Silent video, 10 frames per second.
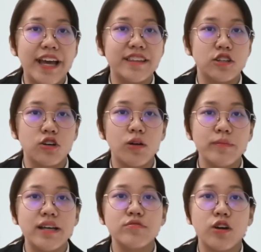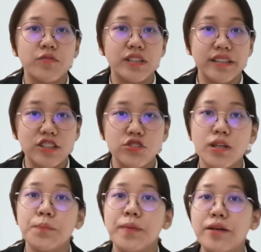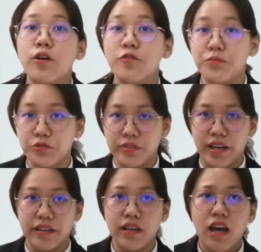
and the collapse of the National Bank of Brunei.